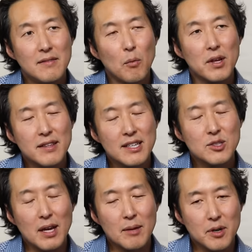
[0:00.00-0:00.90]
And one of the things
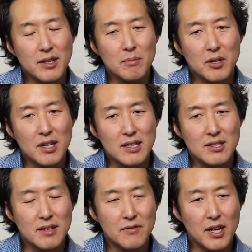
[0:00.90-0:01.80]
we I put in the book
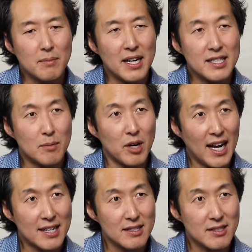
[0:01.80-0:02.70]
is a friend of mine, Deborah
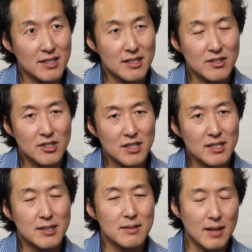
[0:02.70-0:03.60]
Atkinson.
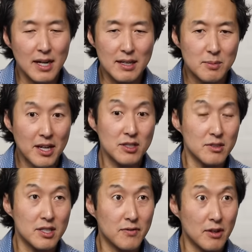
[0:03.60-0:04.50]
She's a
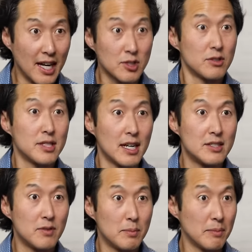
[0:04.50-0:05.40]
specialist for exercise
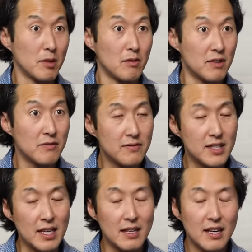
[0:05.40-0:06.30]
for people over
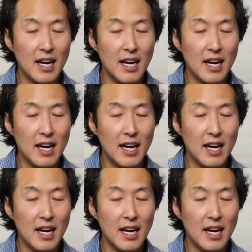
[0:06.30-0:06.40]
fifty.